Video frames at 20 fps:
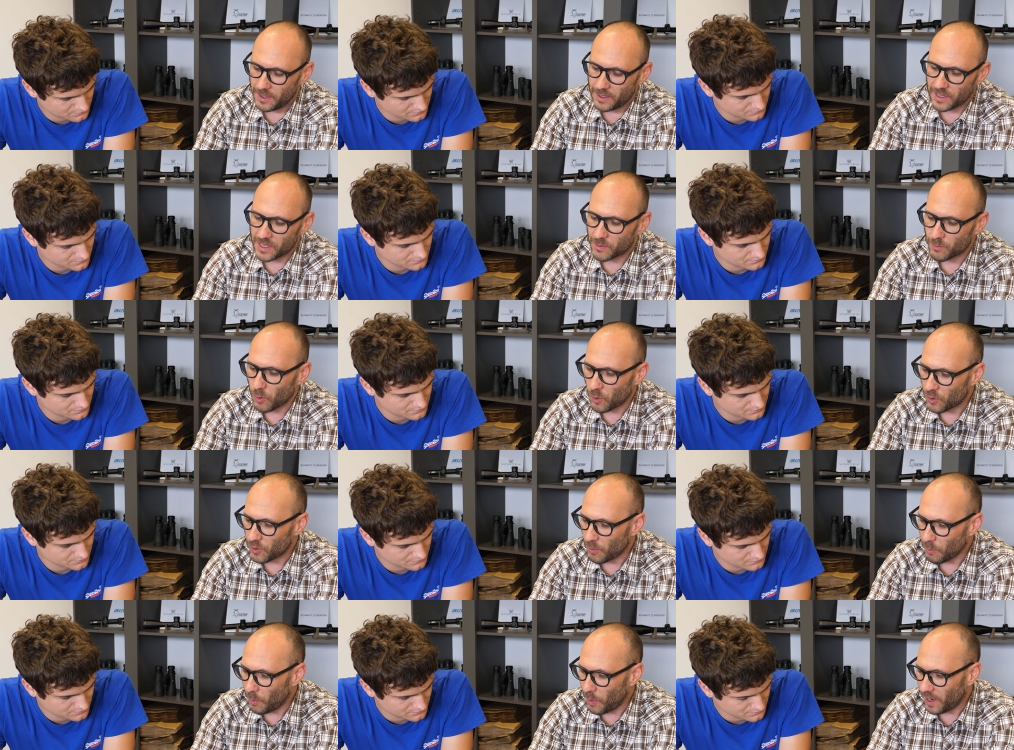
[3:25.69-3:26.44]
Speaker 1: It's more
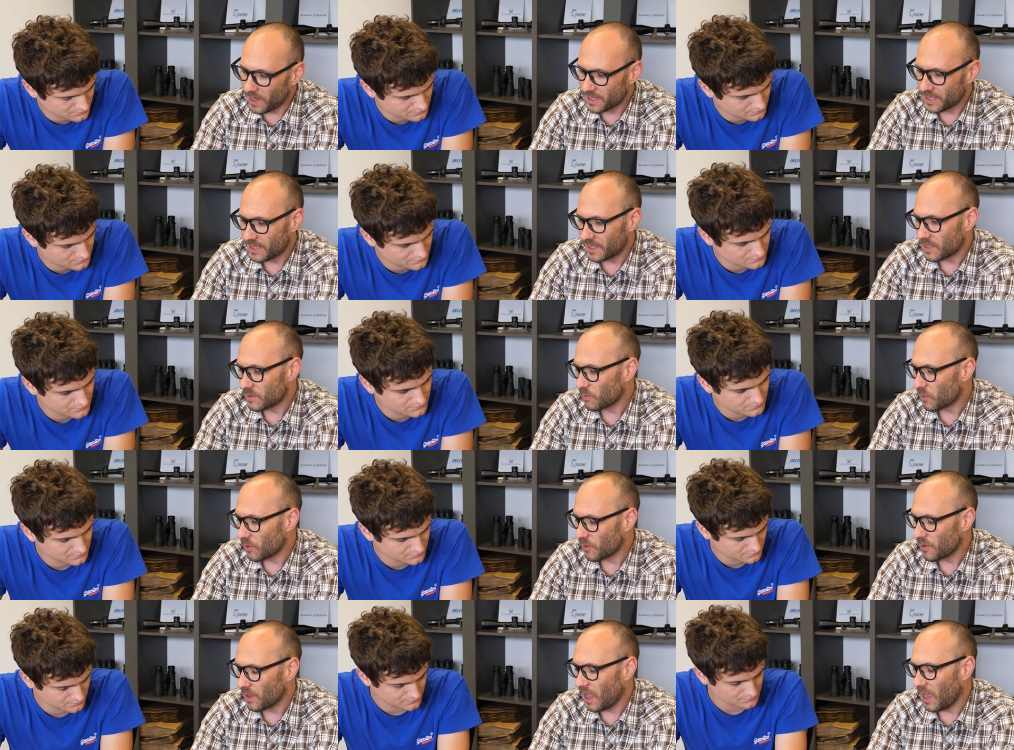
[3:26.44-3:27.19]
robust, it's
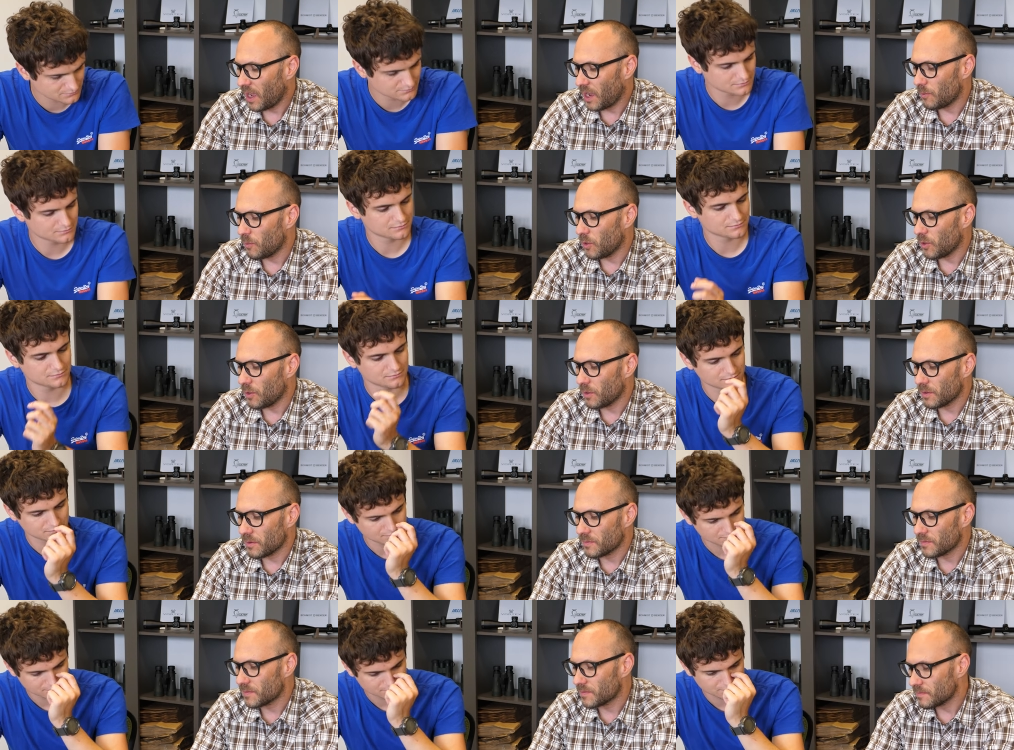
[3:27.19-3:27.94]
more
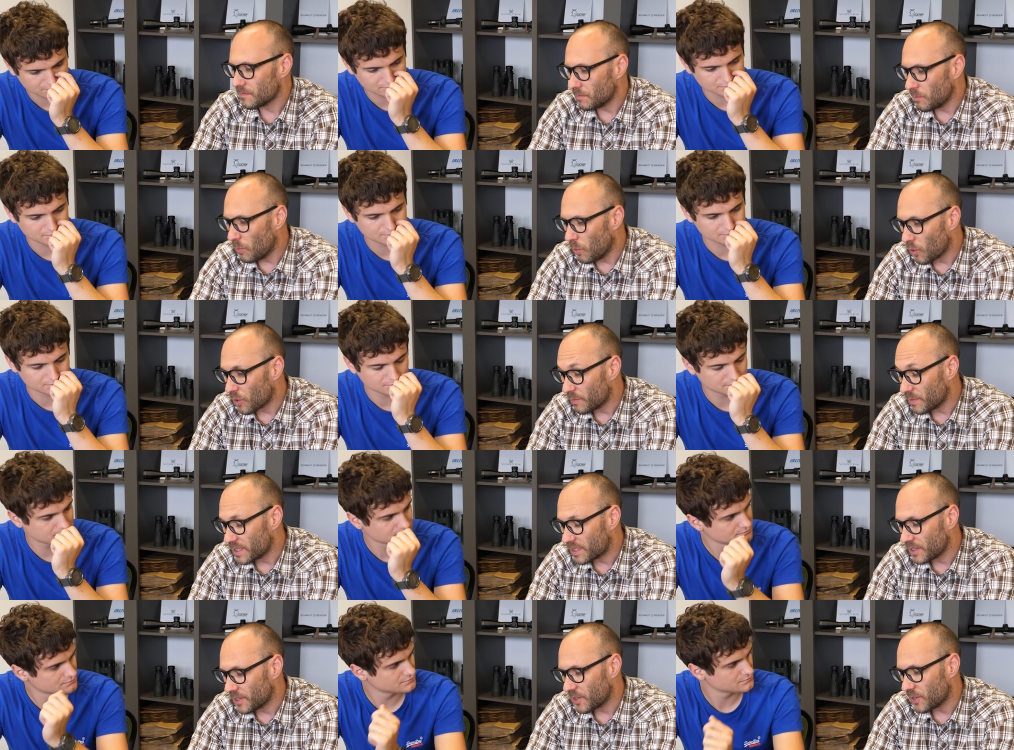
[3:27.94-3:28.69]
reliable, more
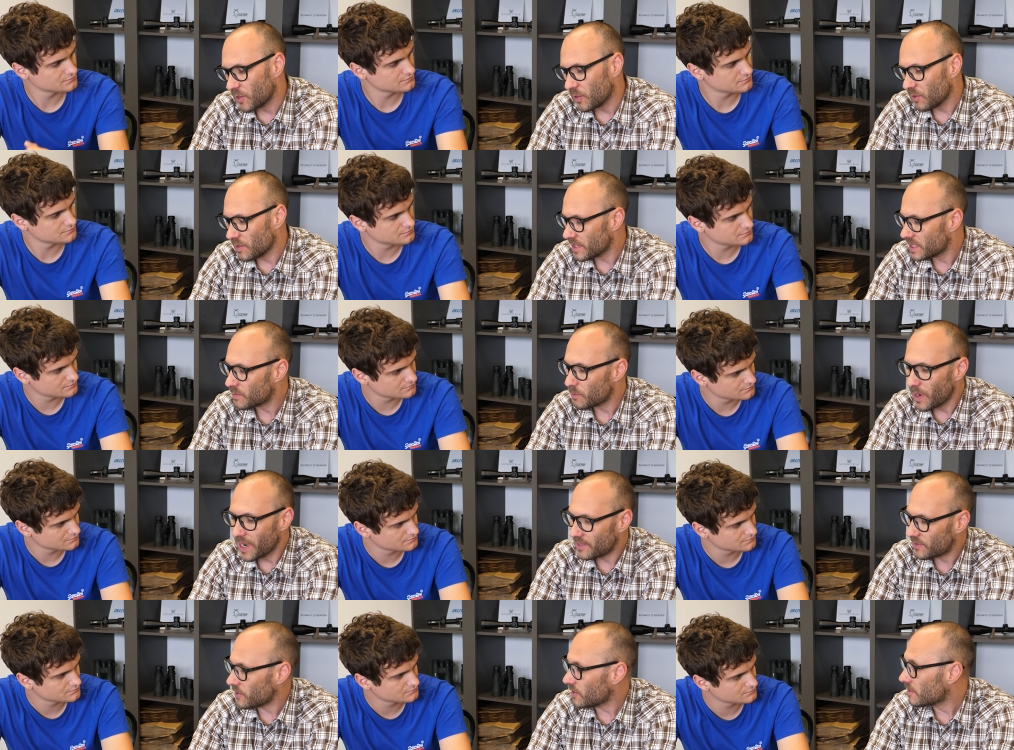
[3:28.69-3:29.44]
material. It's
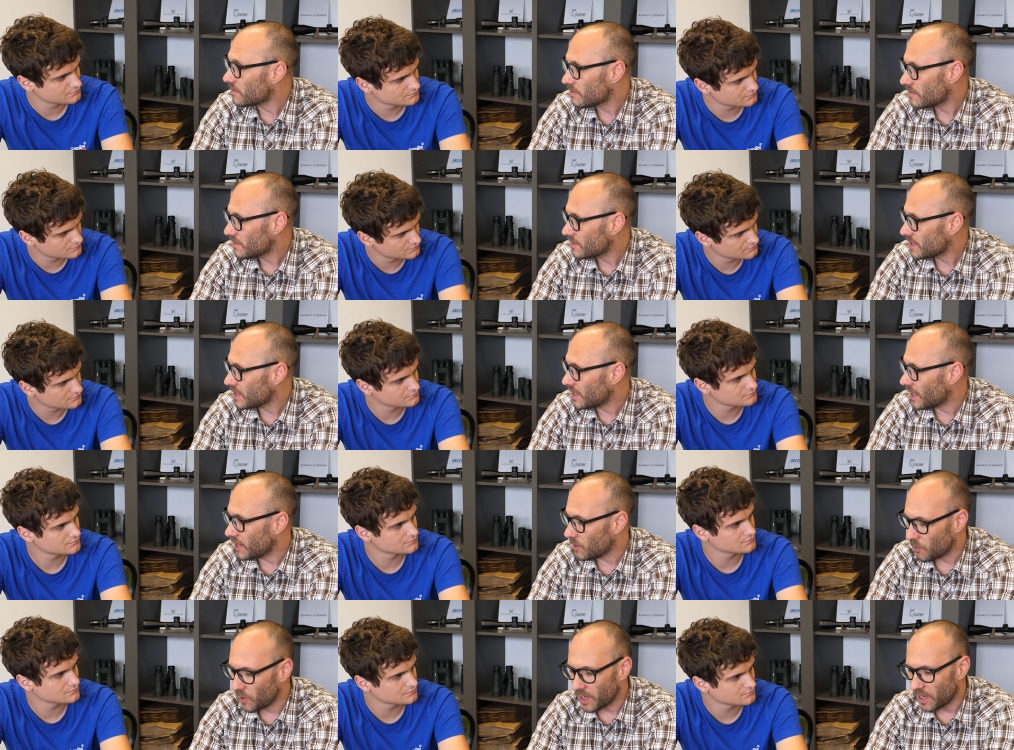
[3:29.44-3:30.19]
better in
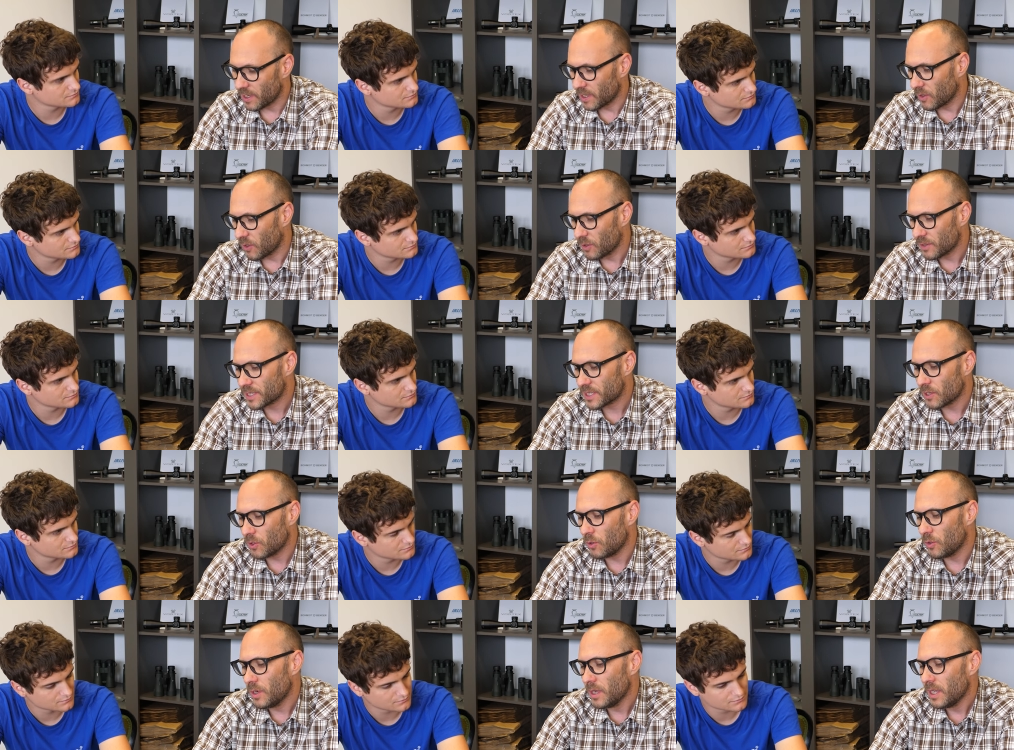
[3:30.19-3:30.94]
any way, and
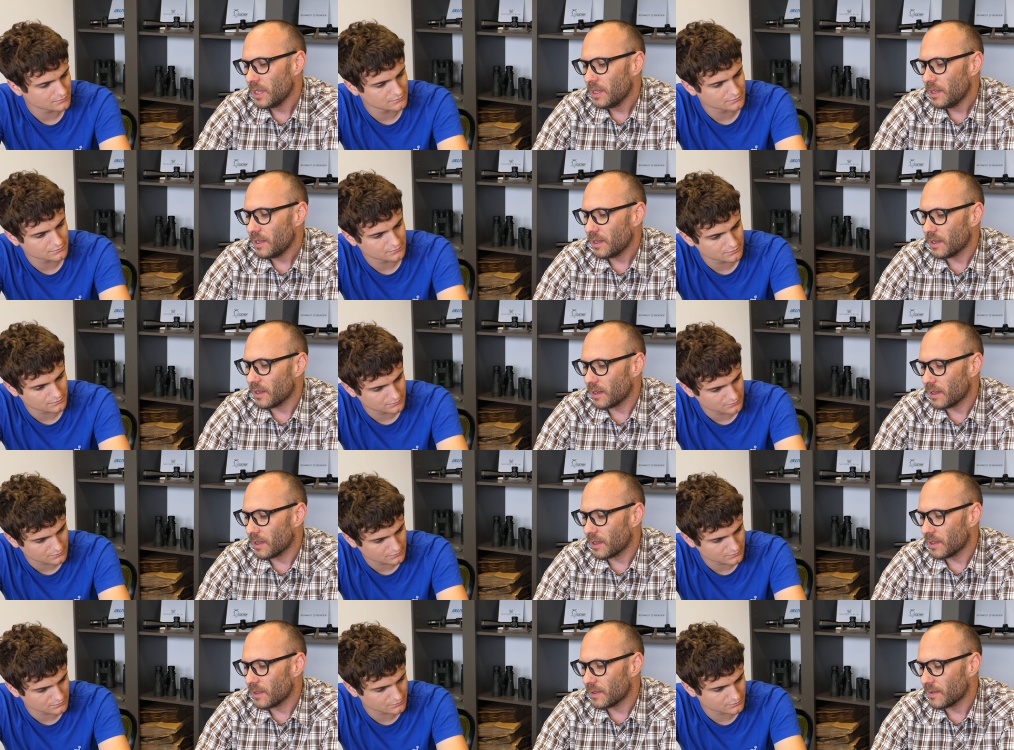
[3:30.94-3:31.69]
also.
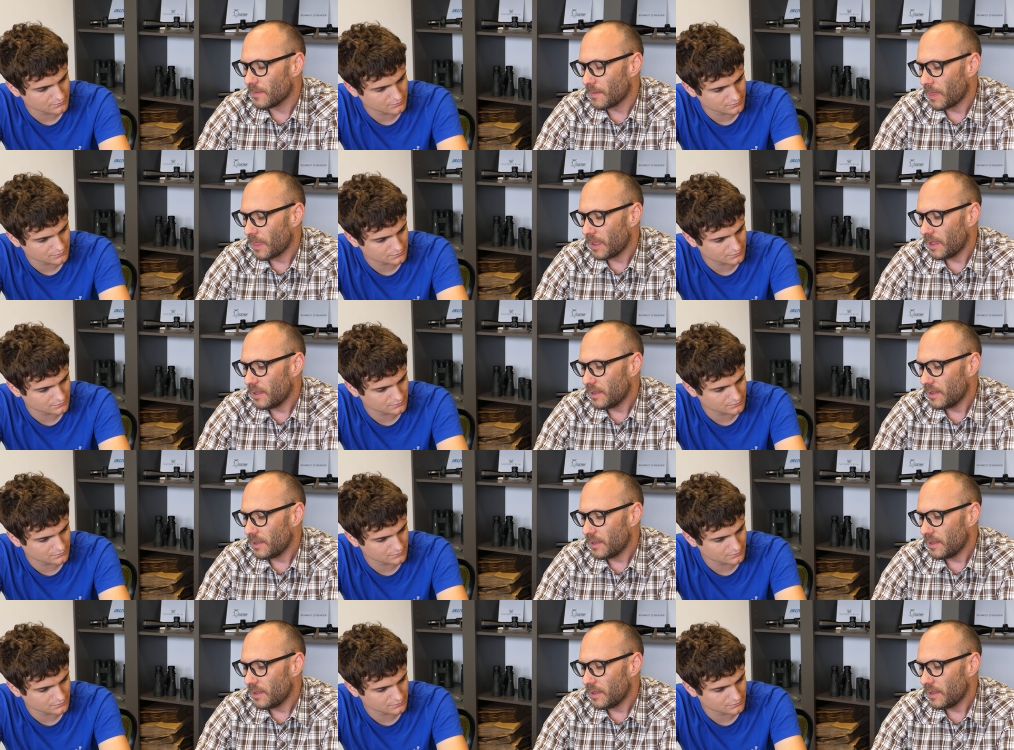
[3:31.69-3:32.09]
Uh,